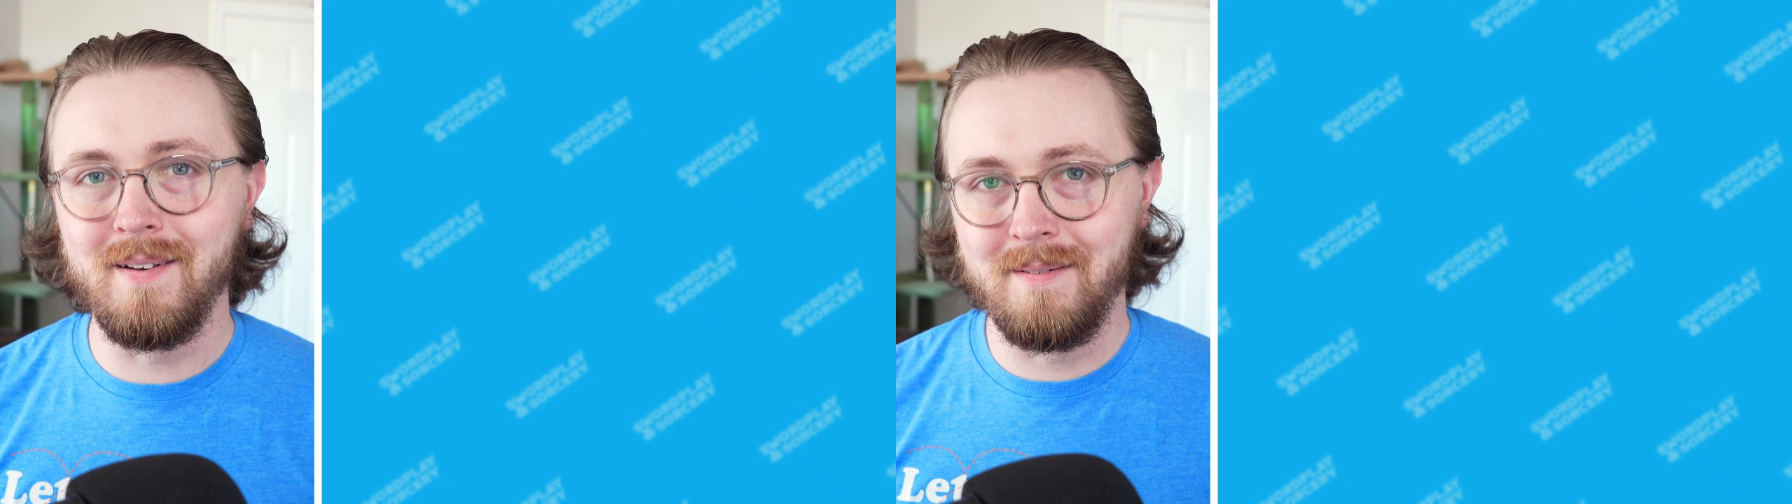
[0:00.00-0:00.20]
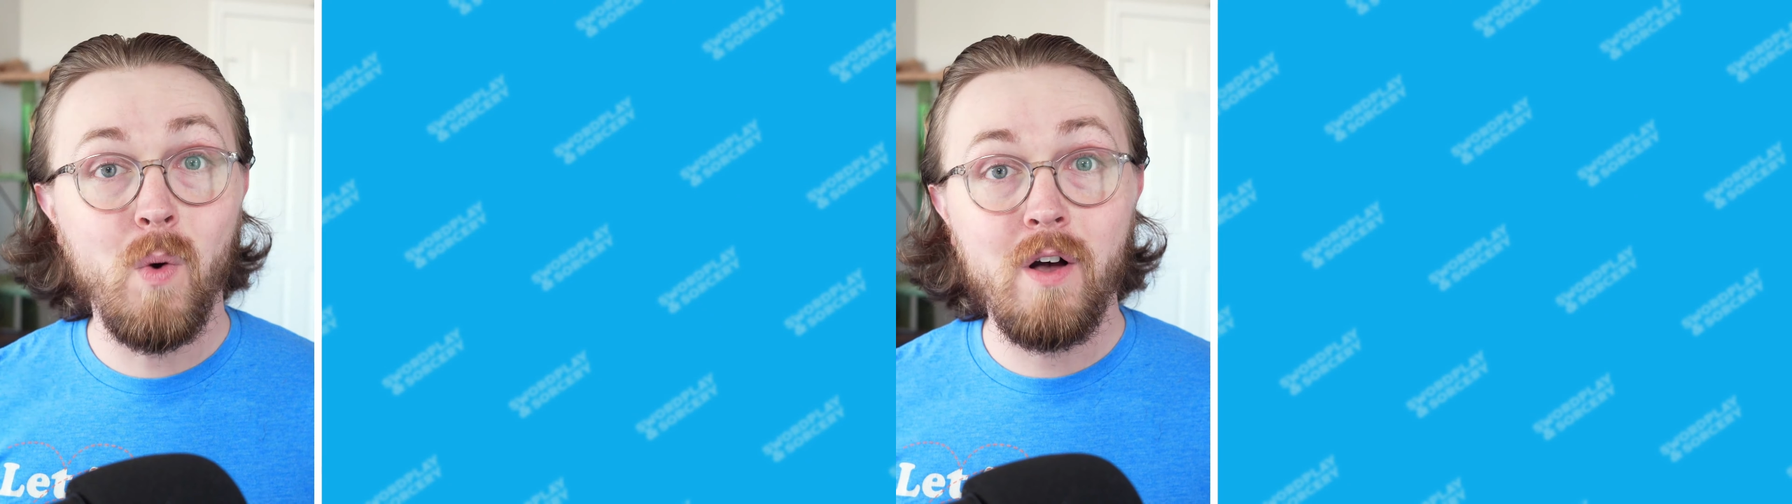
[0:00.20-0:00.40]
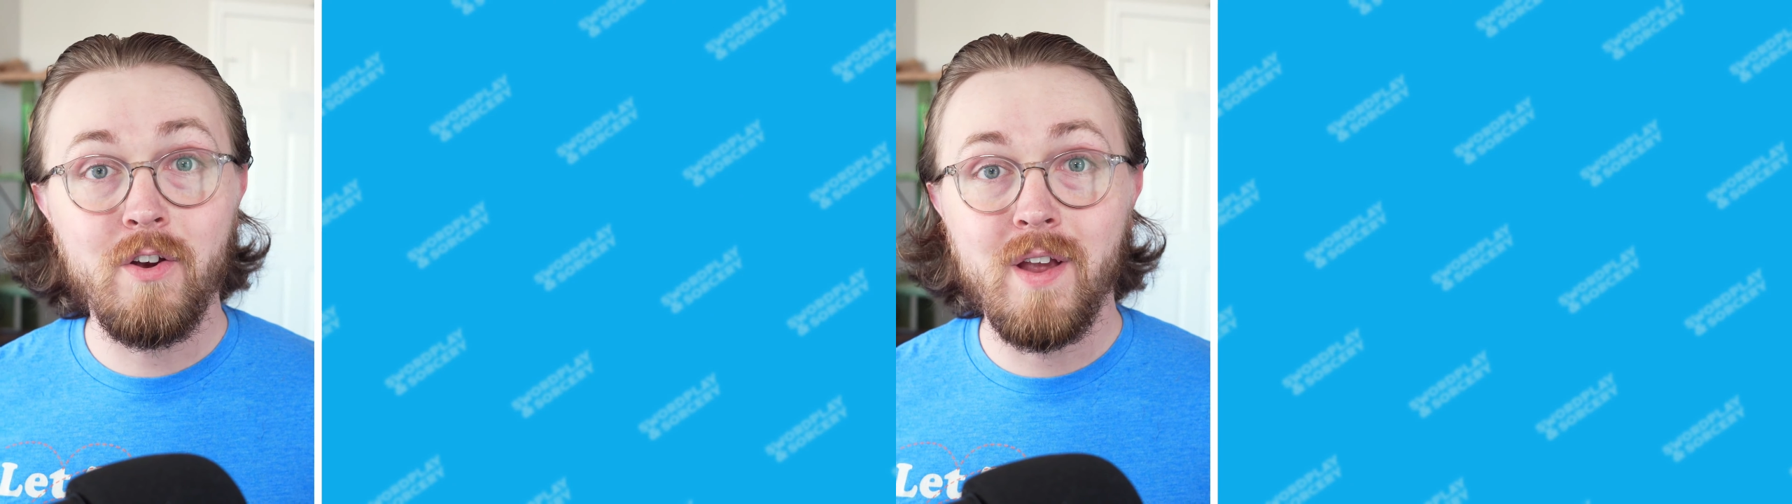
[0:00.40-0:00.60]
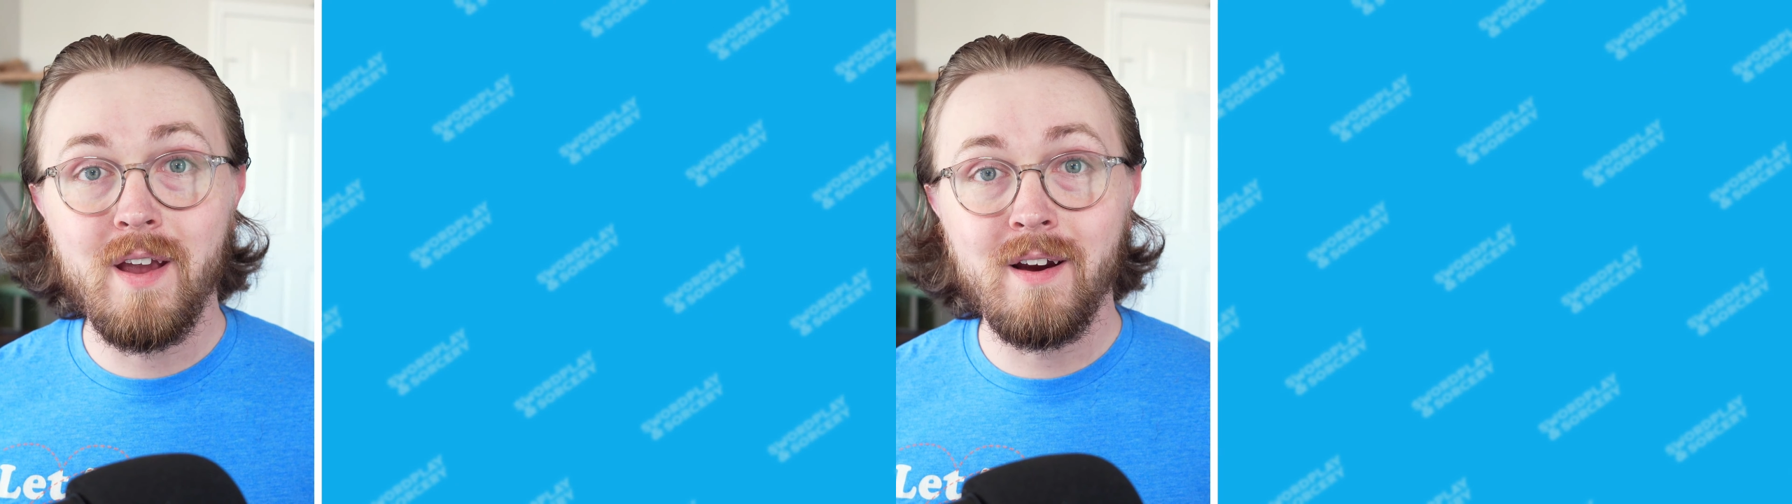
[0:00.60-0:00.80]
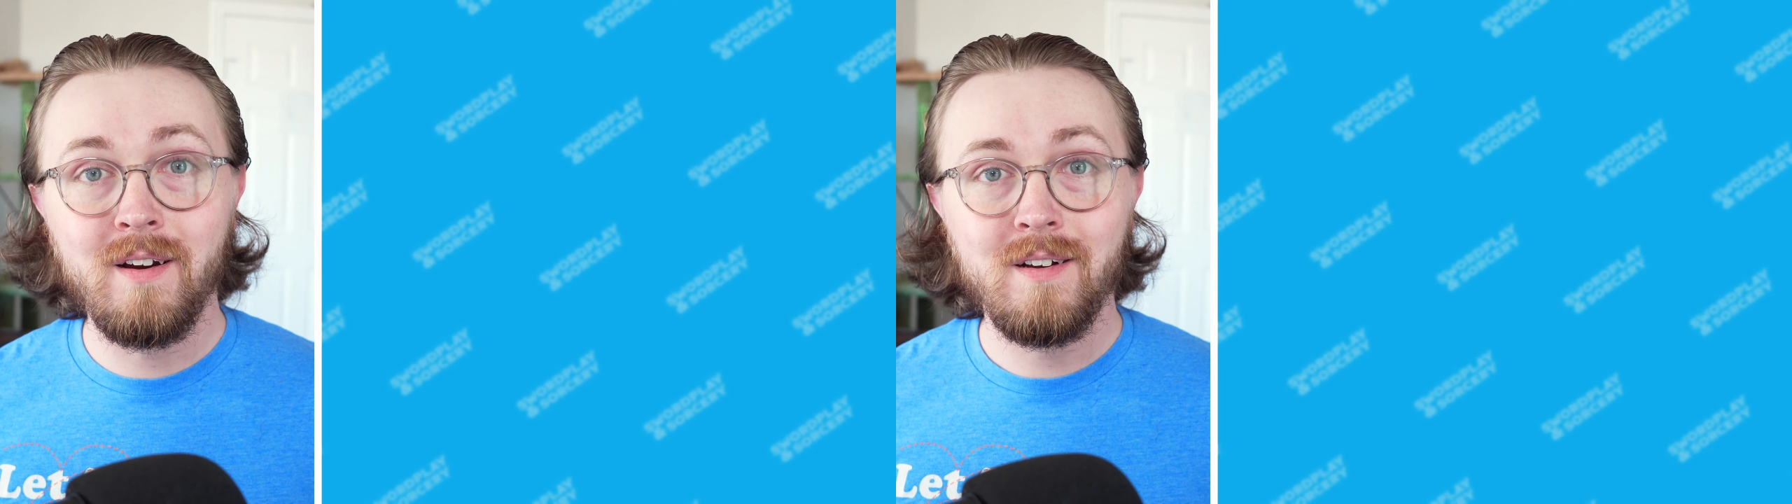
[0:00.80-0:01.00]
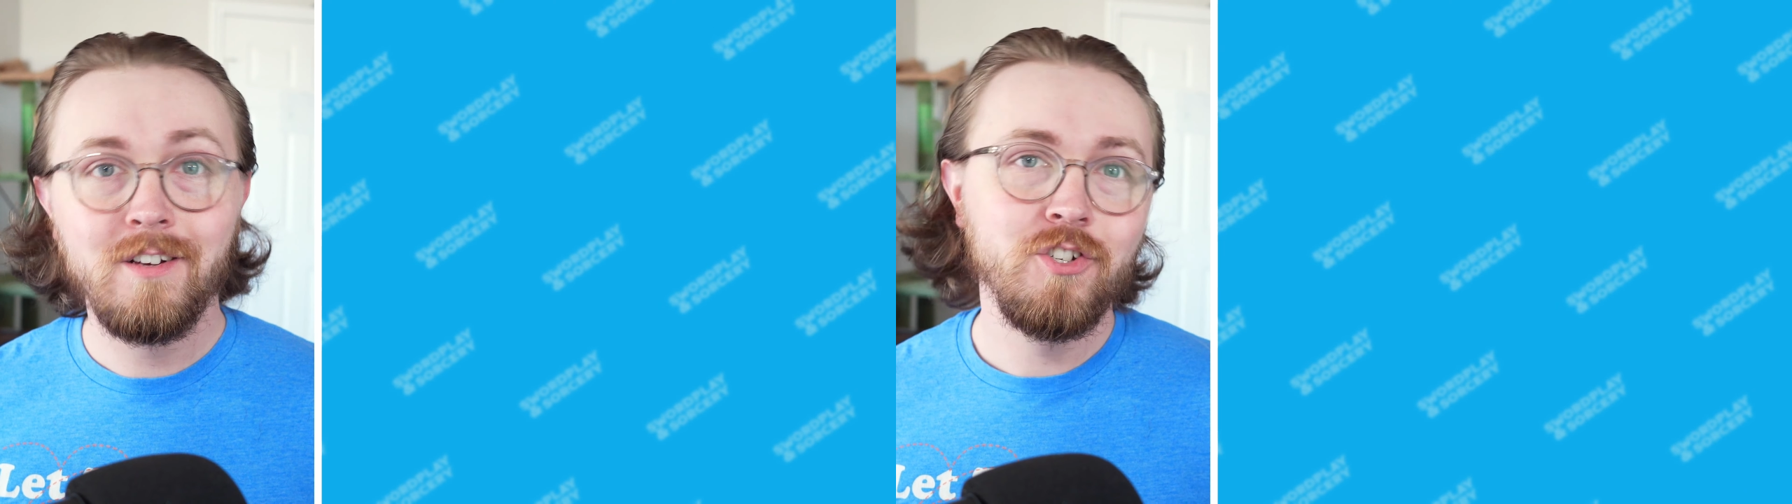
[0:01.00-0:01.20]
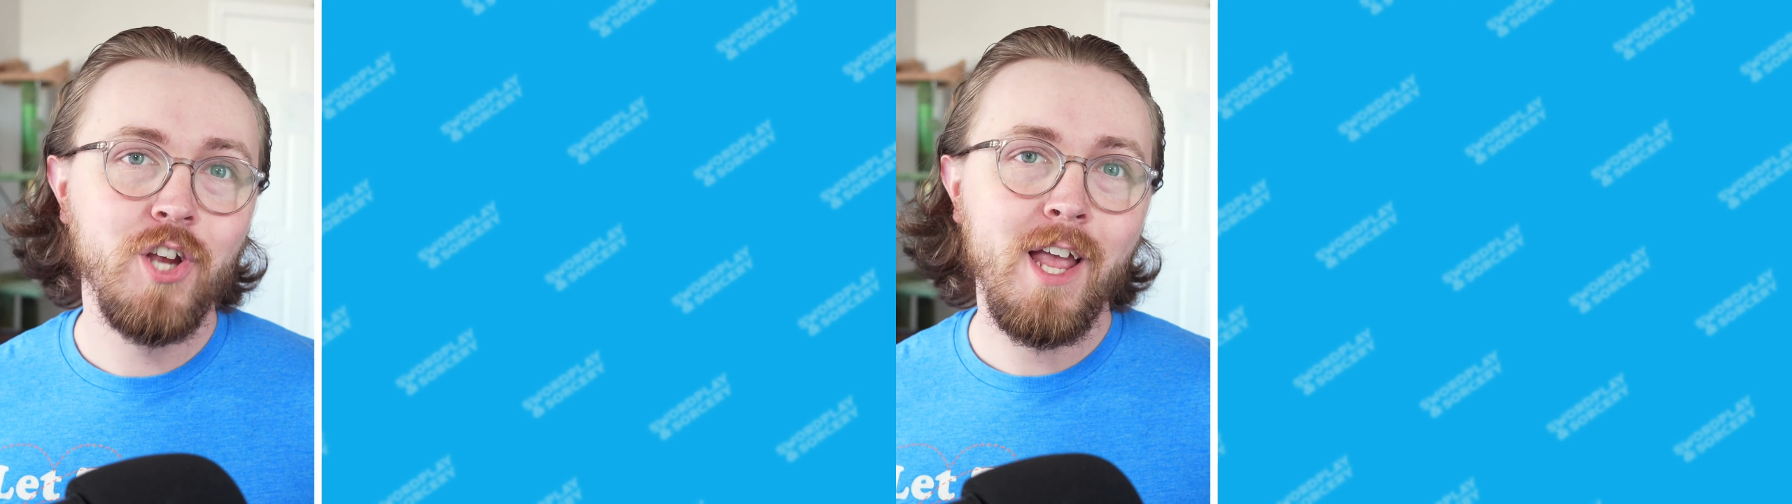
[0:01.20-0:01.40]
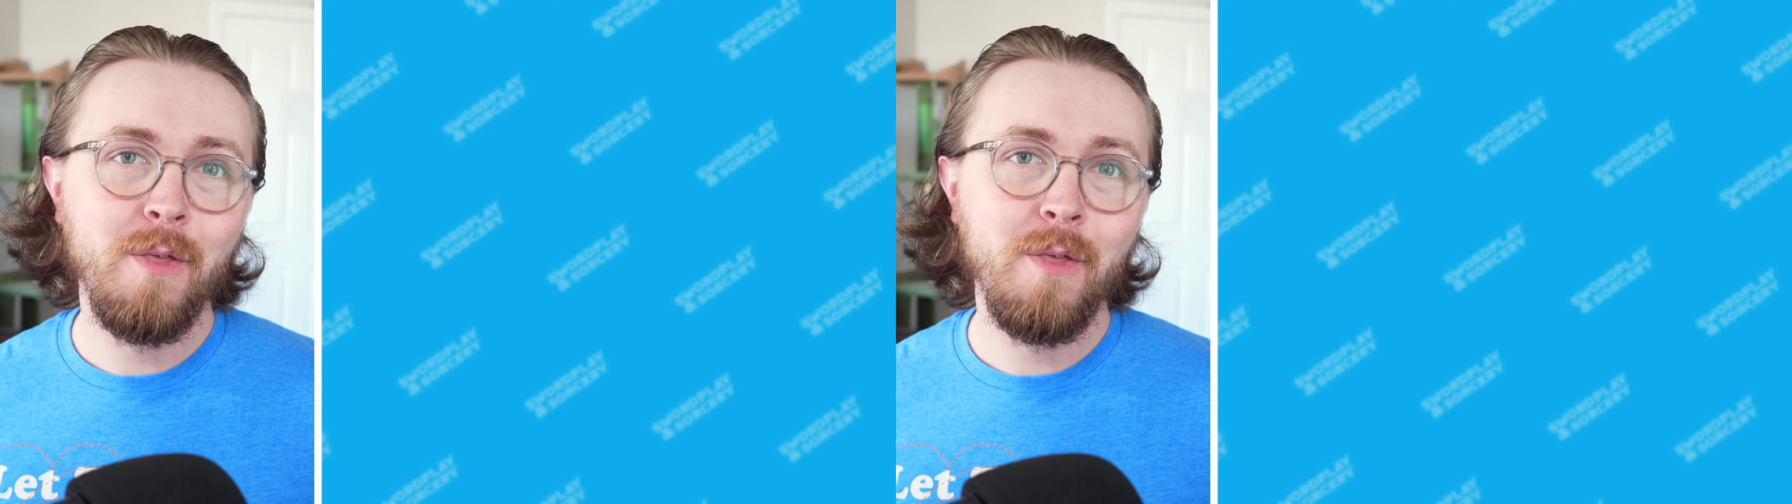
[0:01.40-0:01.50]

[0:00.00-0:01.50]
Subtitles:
And while you're here, check